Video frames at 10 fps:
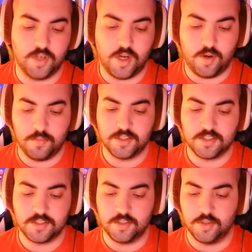and how
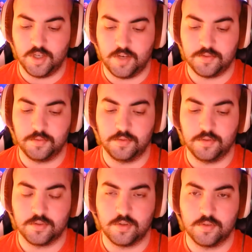much did you have
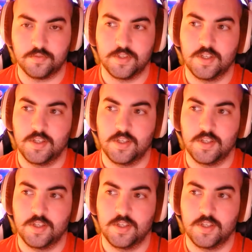to sort of